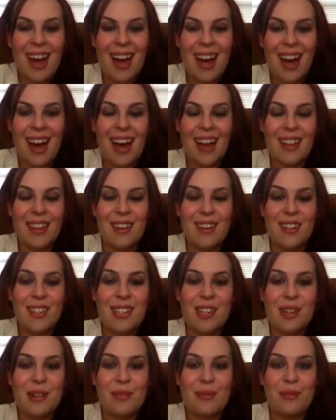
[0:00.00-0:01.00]
Uh, there's
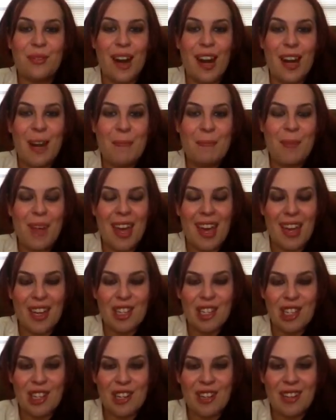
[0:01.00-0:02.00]
a great
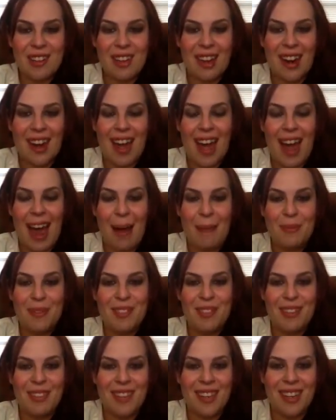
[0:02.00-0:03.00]
picture that I
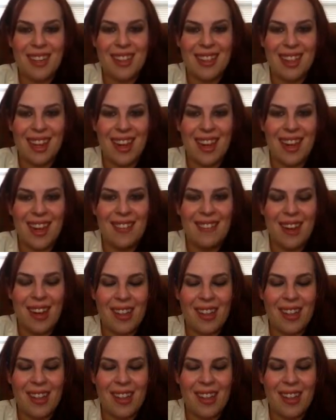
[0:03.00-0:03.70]
absolutely love.